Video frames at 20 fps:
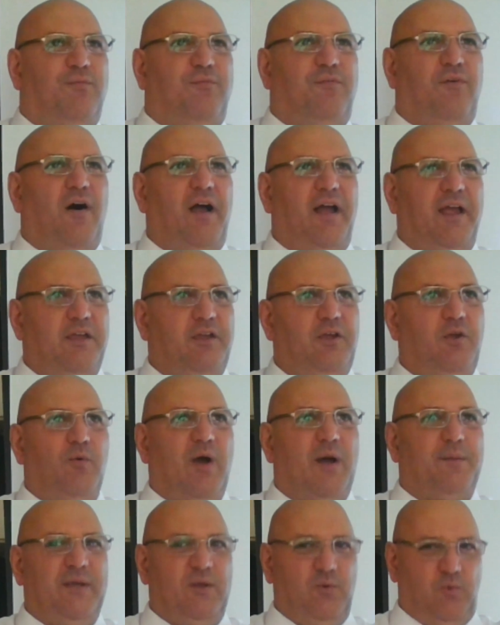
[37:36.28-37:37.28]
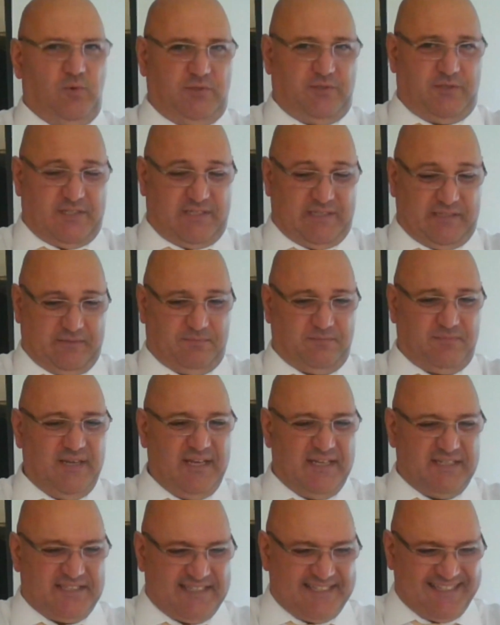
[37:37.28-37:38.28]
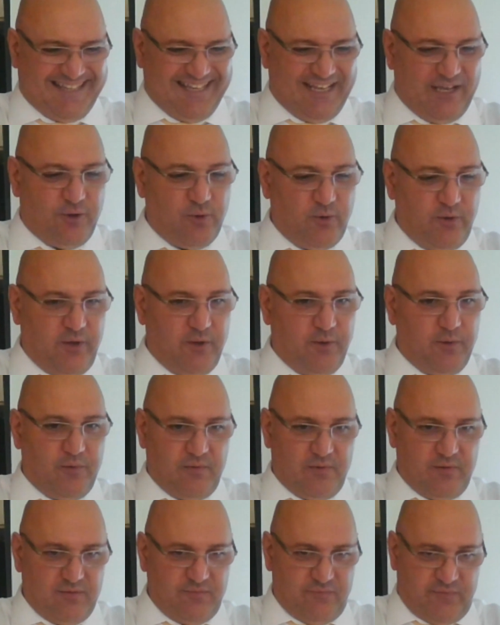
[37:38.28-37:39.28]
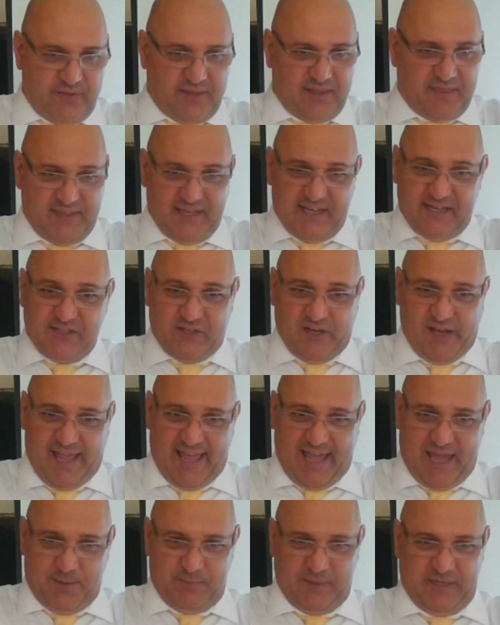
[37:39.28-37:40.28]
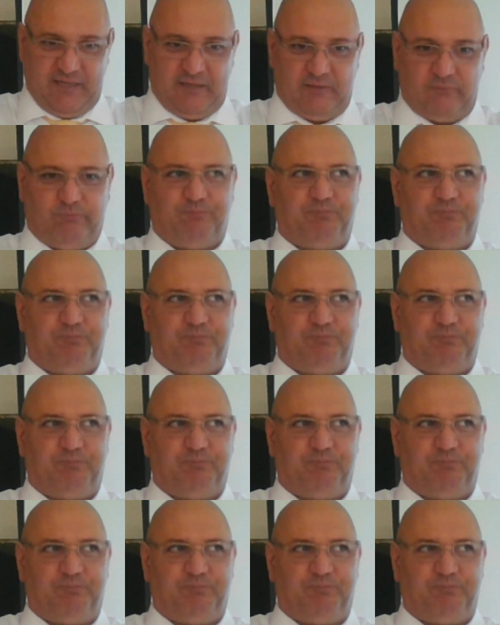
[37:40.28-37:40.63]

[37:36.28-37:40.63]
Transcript: fire you up, it will steel you for the things that are happening.